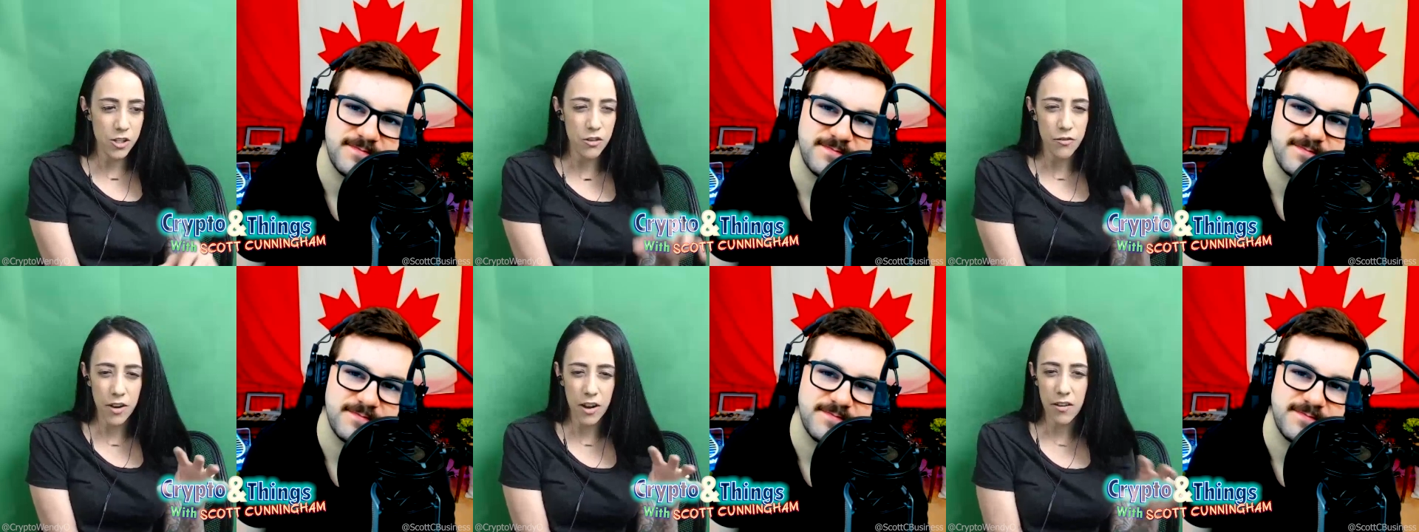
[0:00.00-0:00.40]

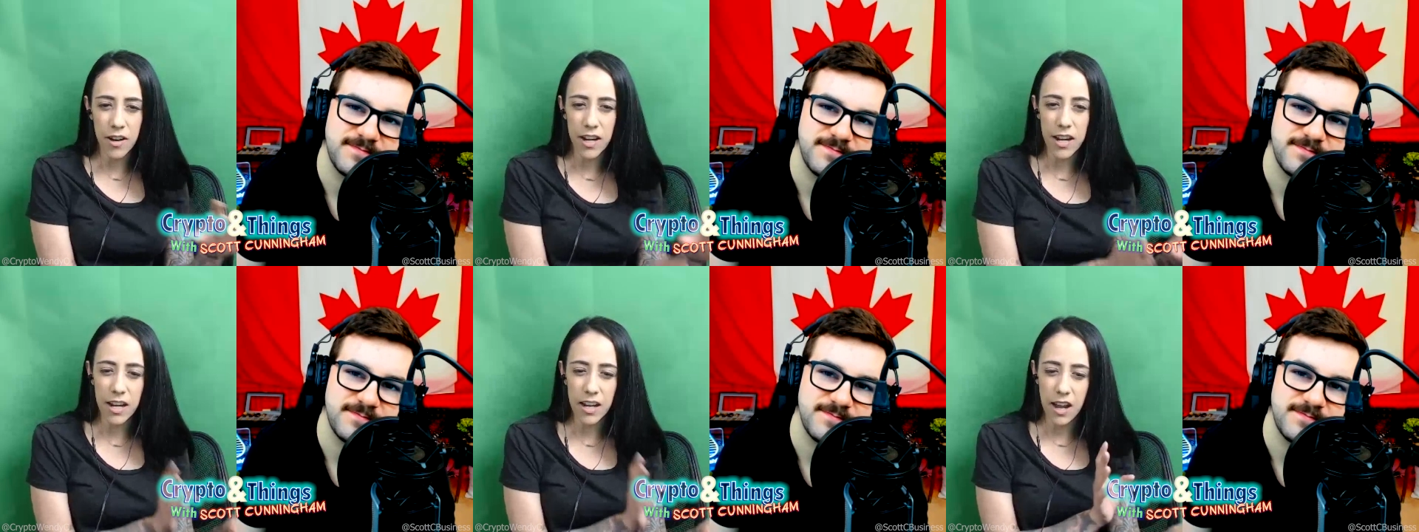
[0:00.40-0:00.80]
Speaker 1: you're
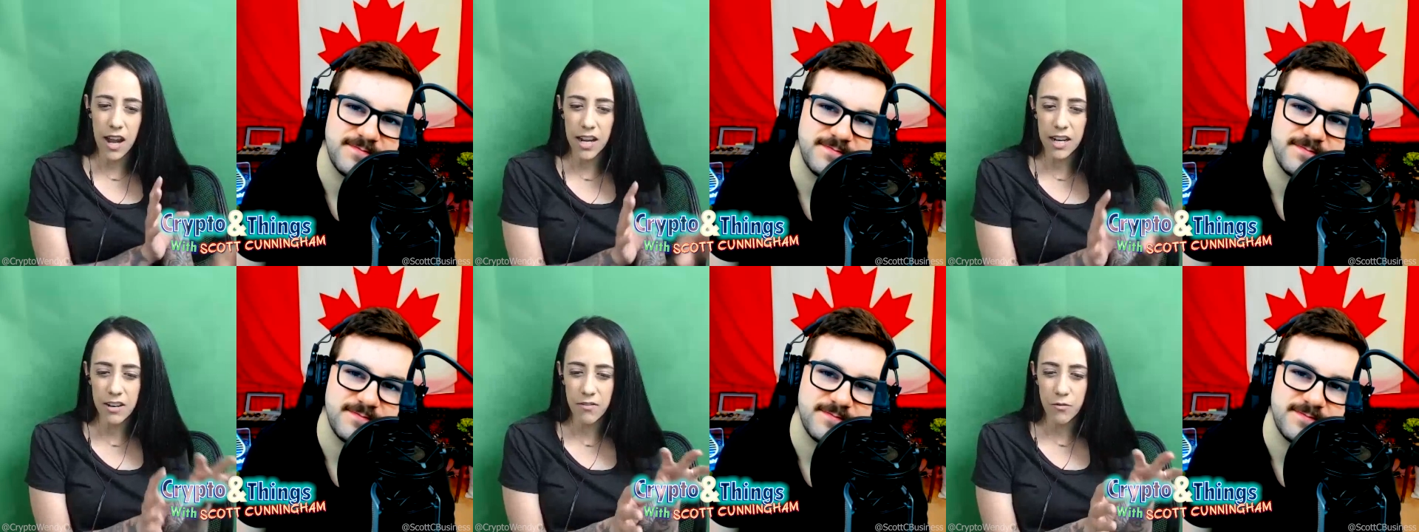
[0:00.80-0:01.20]
very
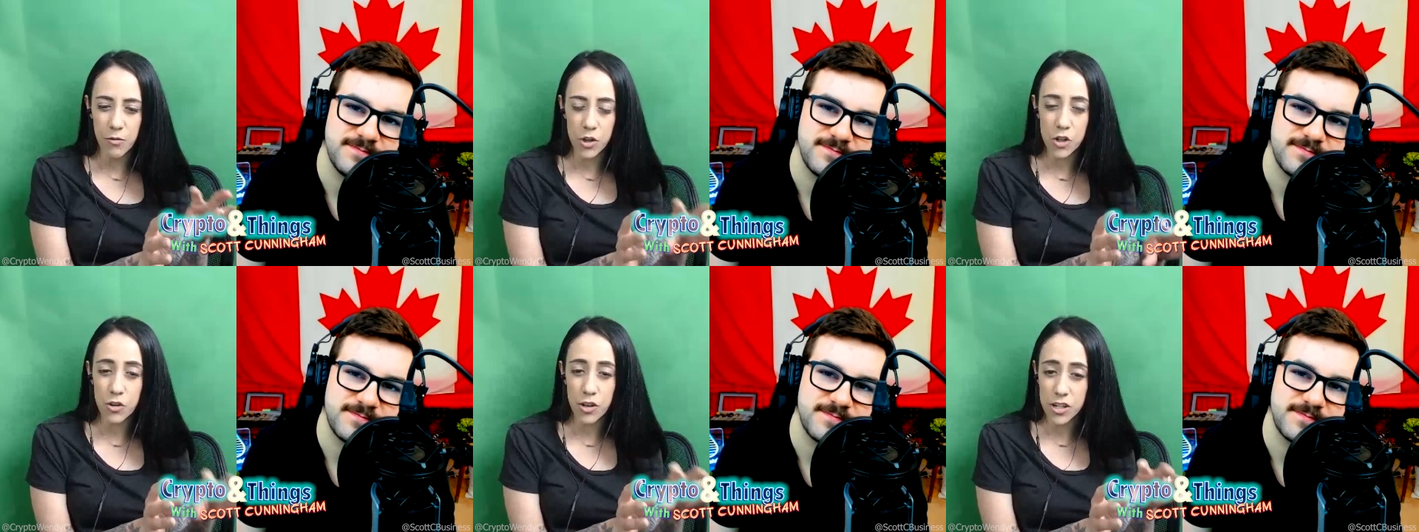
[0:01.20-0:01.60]
kind of
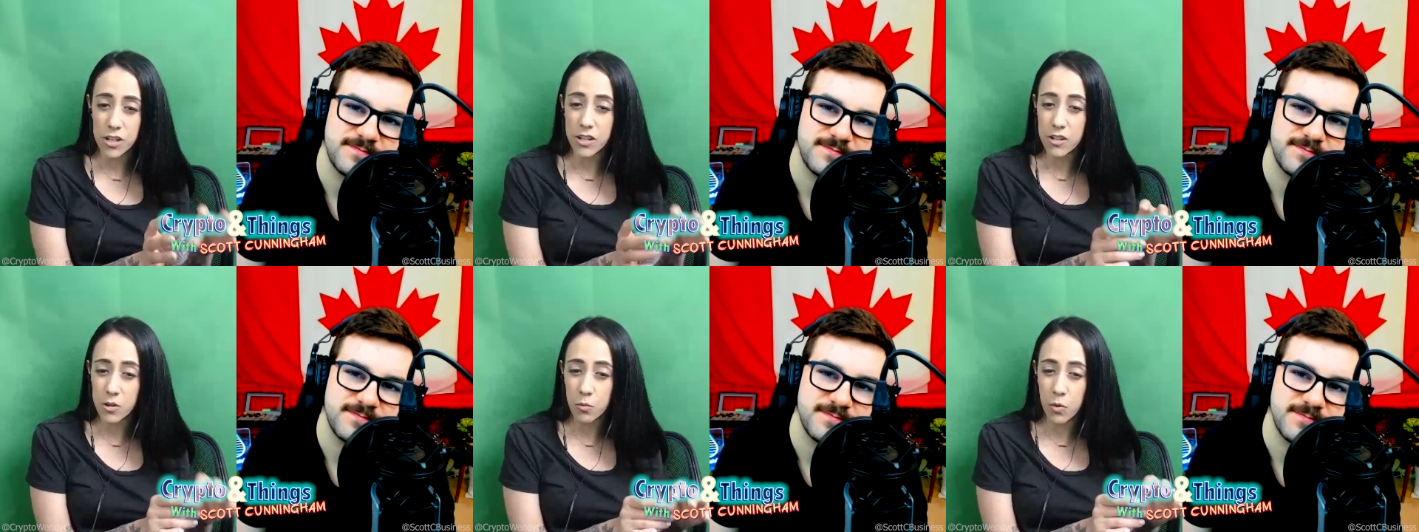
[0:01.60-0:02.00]

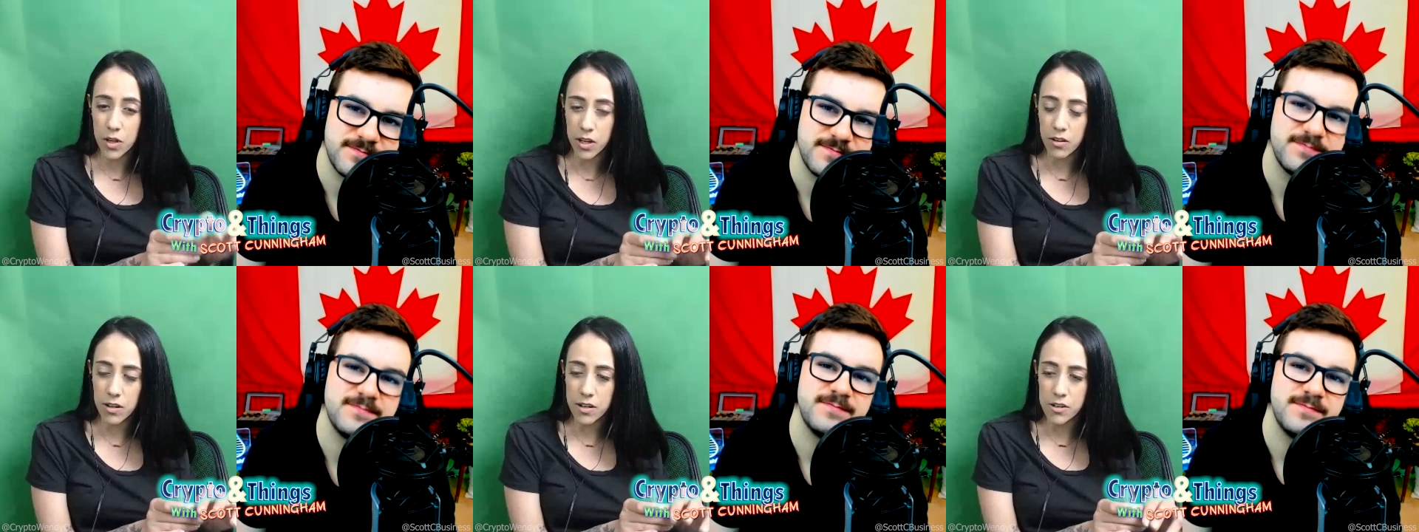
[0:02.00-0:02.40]
restricted to
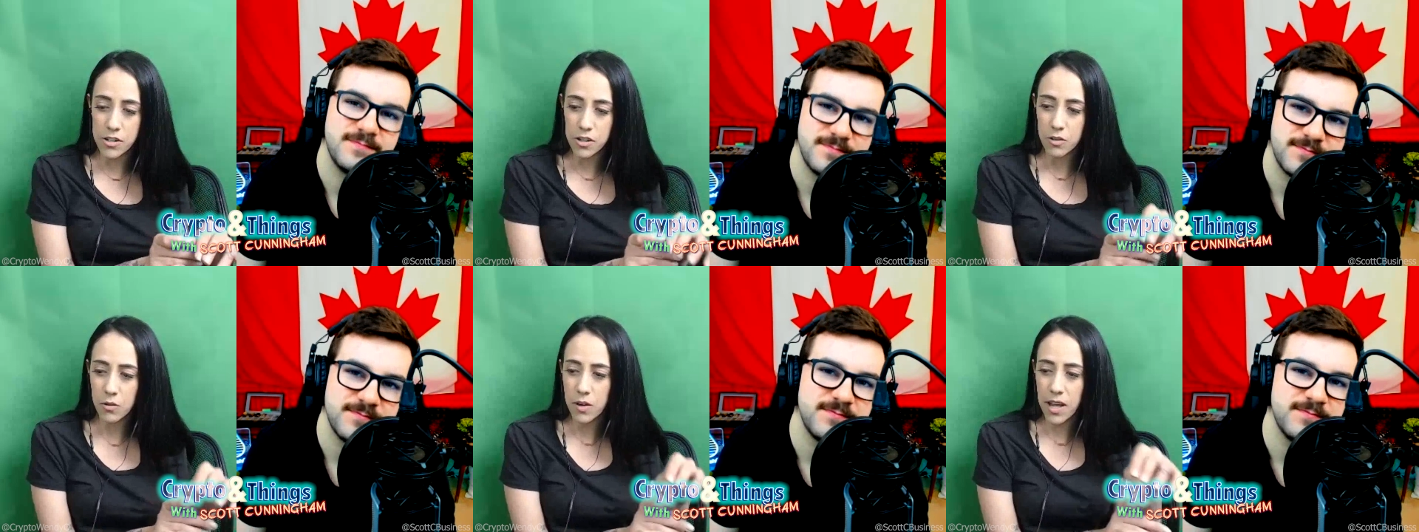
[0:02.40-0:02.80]
what you can
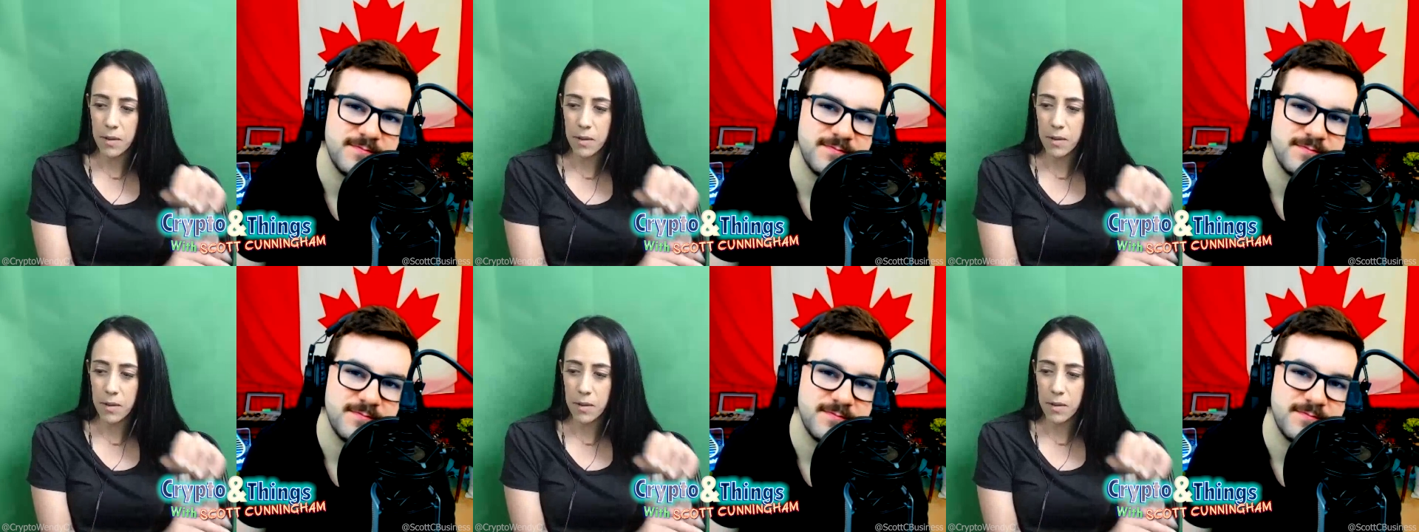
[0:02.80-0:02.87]
do.